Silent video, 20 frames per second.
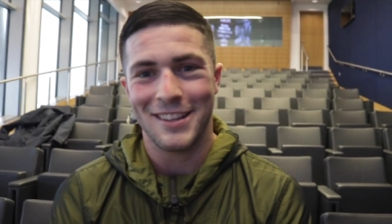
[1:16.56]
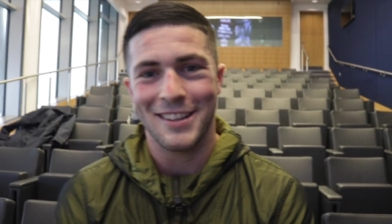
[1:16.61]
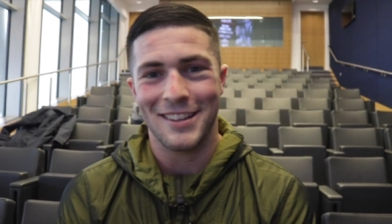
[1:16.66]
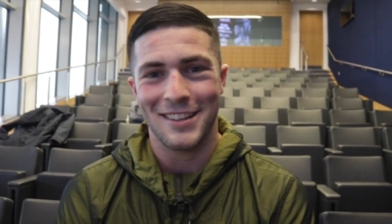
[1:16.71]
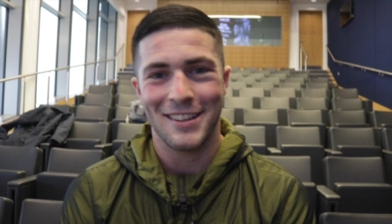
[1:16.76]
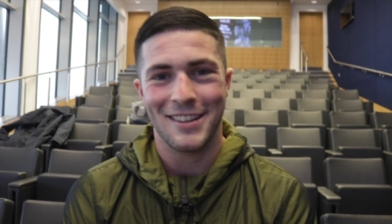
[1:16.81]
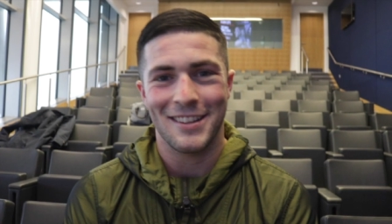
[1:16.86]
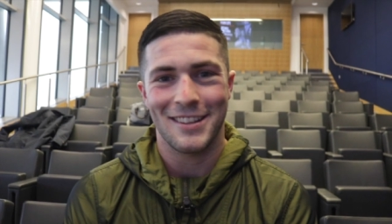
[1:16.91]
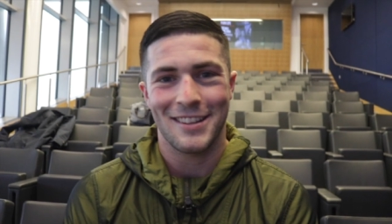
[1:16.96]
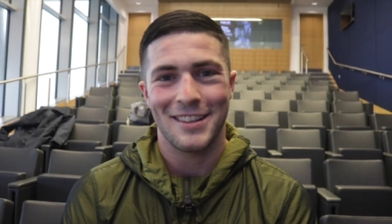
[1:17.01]

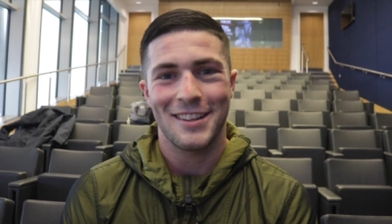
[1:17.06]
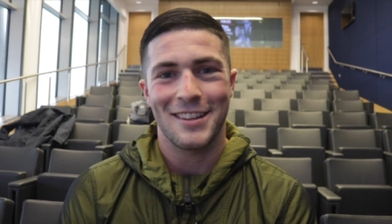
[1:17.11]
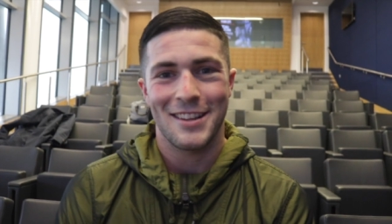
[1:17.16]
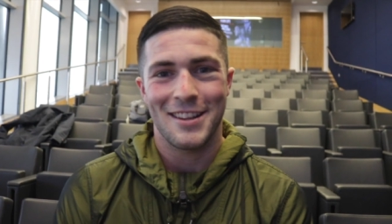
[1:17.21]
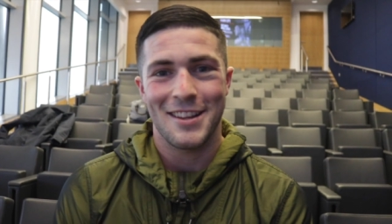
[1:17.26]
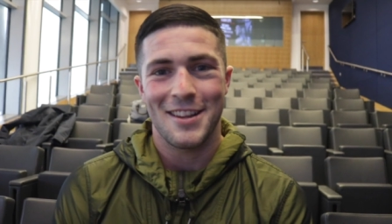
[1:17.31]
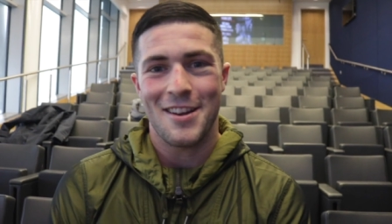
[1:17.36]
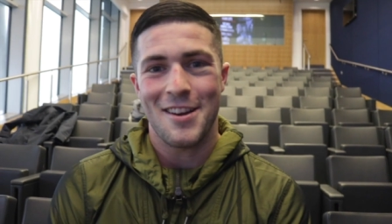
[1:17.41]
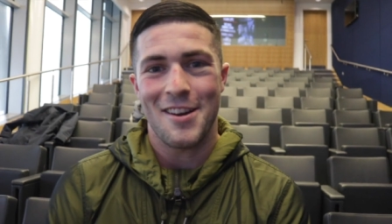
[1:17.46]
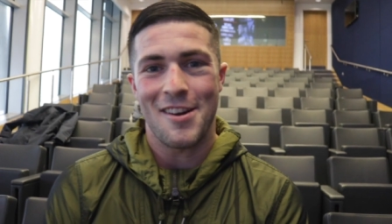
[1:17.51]

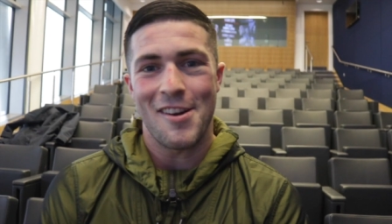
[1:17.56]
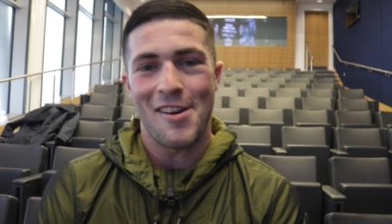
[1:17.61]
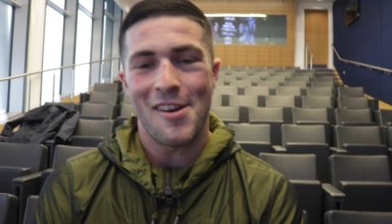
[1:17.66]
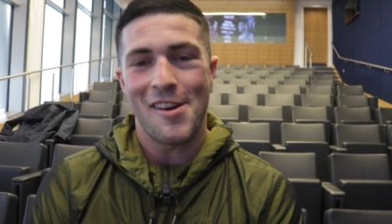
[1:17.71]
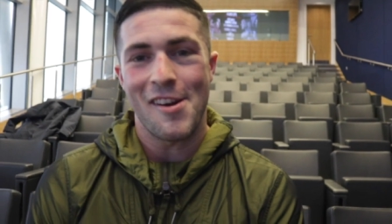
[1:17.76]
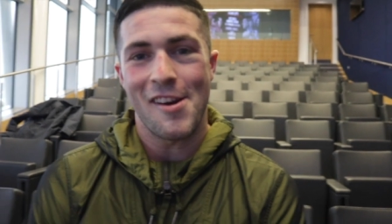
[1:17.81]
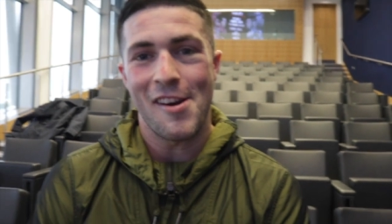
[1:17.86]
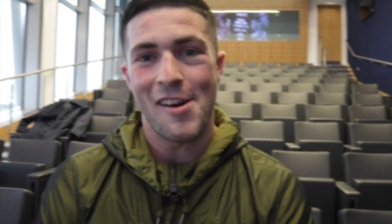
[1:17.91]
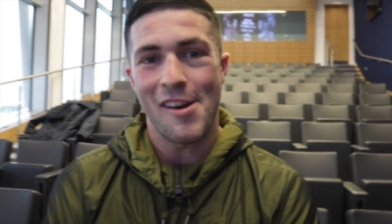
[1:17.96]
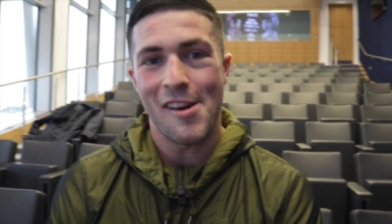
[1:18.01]
Let's talk a
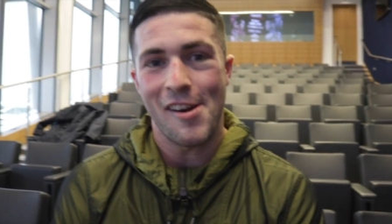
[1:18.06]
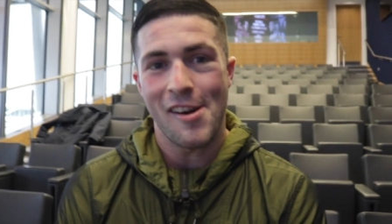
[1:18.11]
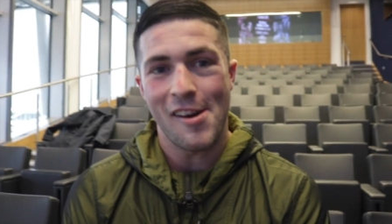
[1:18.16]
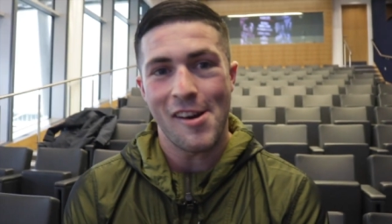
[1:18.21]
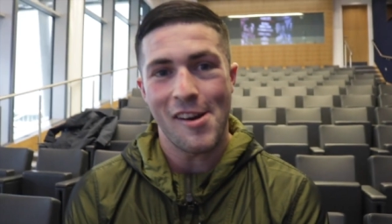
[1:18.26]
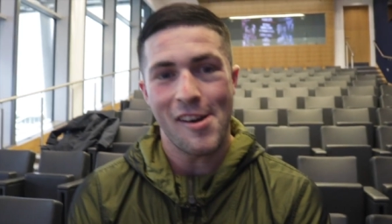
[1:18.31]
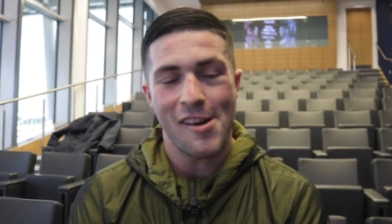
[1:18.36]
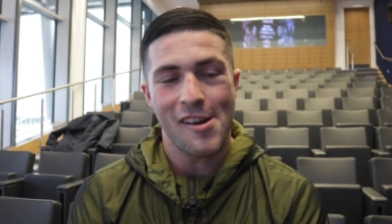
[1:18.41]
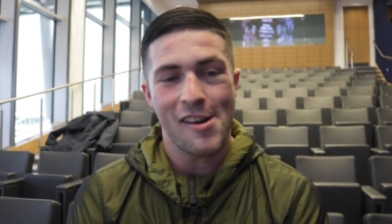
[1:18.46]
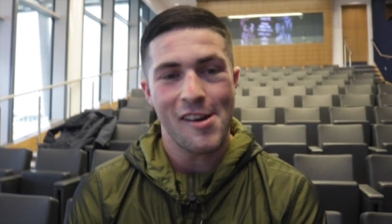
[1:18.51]
little bit about
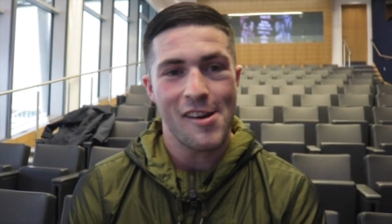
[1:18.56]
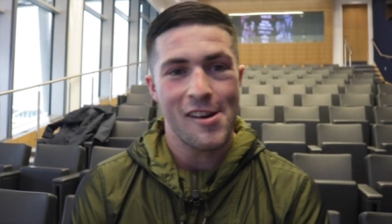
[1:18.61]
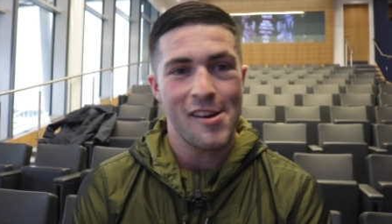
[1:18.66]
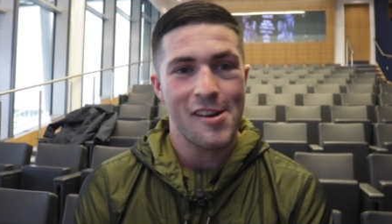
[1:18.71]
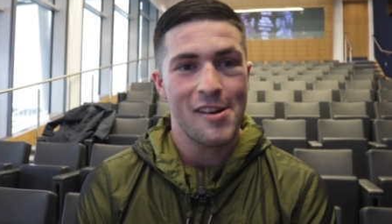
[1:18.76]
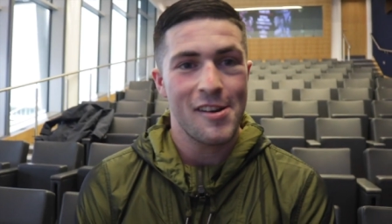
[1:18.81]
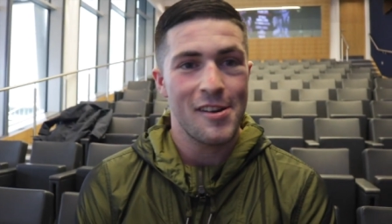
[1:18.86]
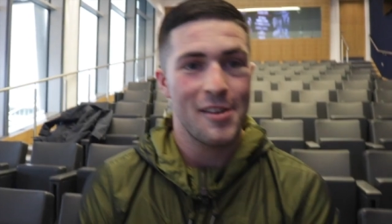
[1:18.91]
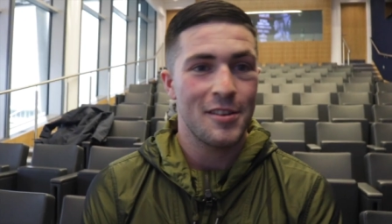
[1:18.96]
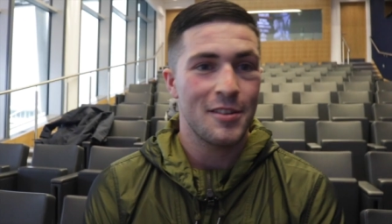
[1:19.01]
Liam
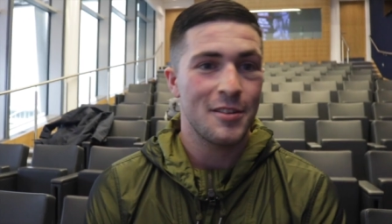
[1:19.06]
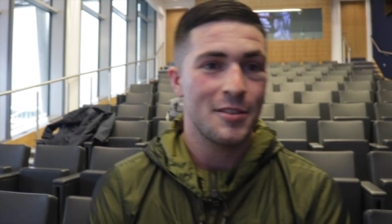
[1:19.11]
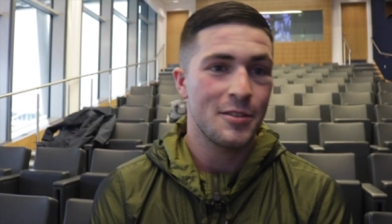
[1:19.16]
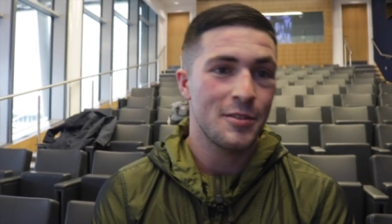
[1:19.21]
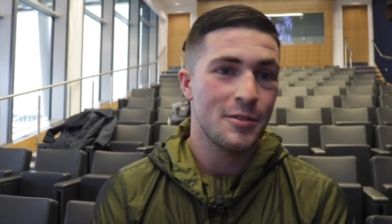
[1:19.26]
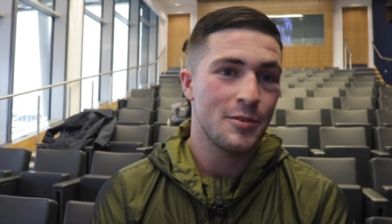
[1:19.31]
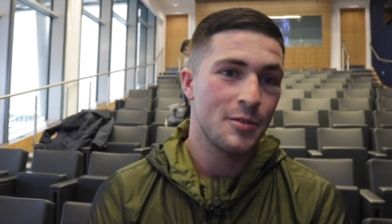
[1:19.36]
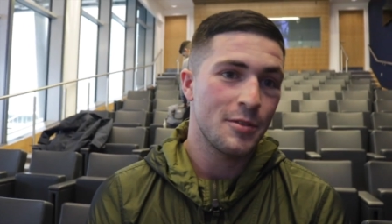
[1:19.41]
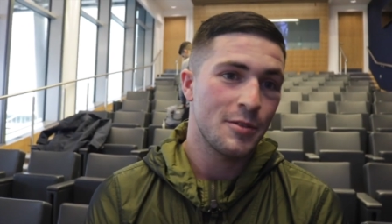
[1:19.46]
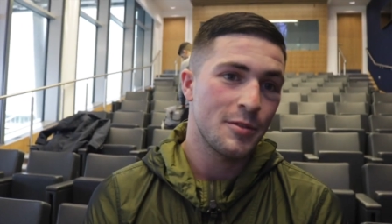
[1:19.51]
Williams versus
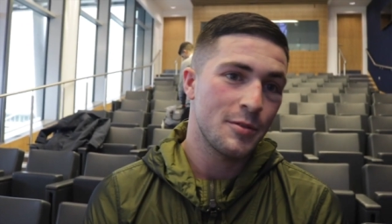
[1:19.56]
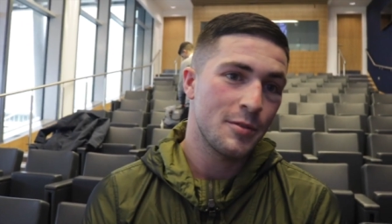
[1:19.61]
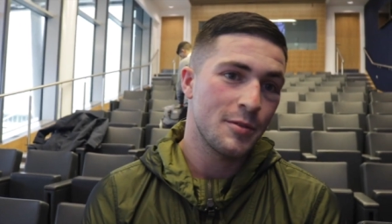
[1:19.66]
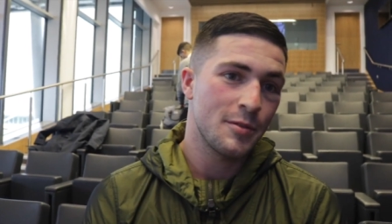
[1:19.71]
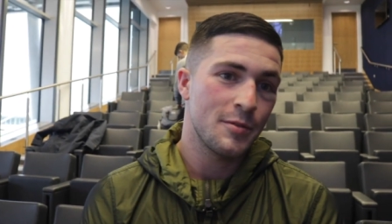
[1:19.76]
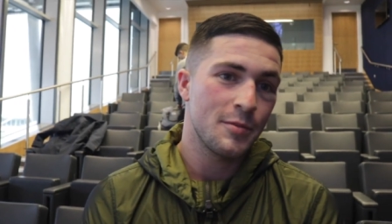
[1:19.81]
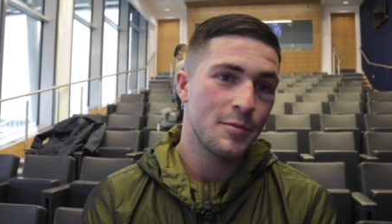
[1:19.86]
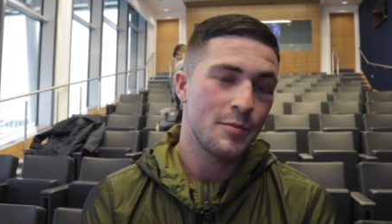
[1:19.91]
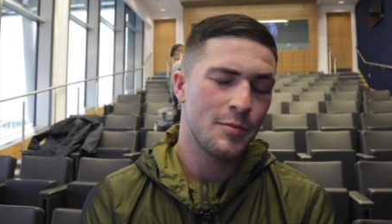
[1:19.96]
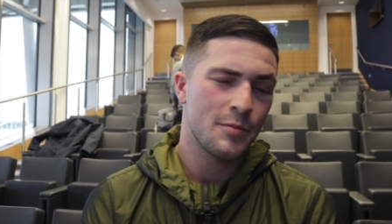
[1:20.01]
Liam Smith
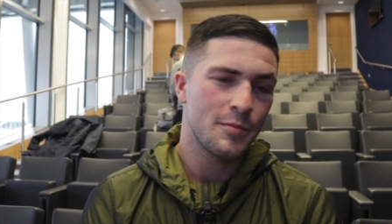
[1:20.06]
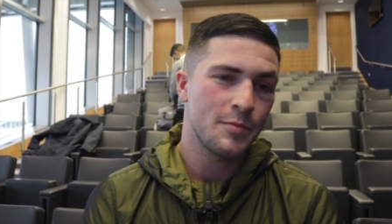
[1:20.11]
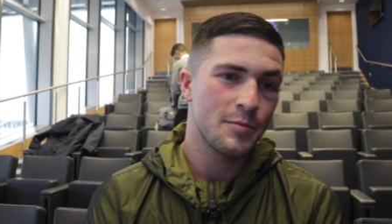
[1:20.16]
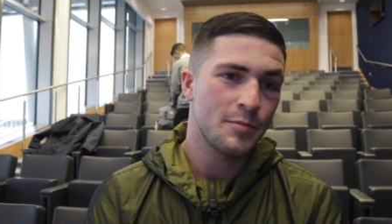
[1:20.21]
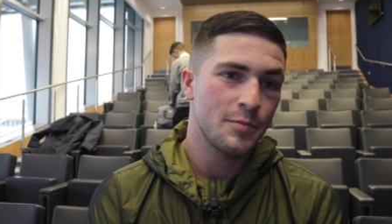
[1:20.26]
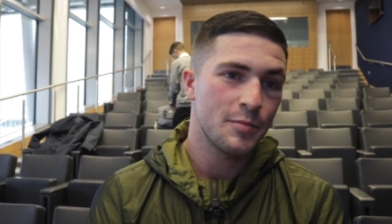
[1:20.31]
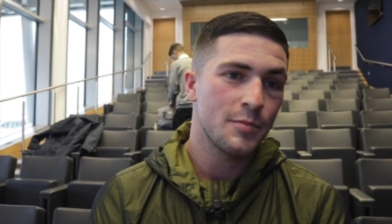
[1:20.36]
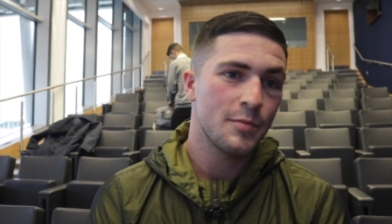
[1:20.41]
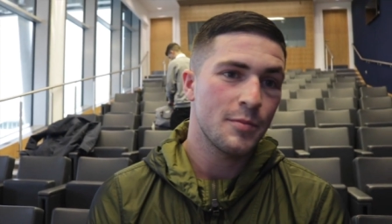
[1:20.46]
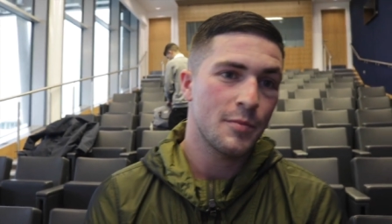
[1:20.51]
as well on the
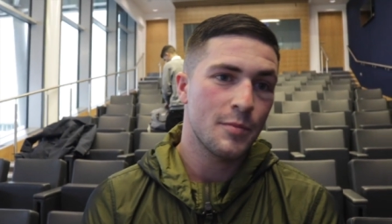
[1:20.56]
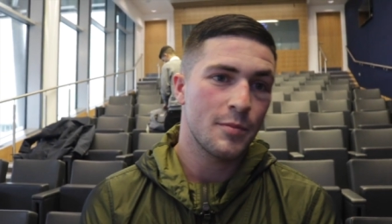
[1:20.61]
card.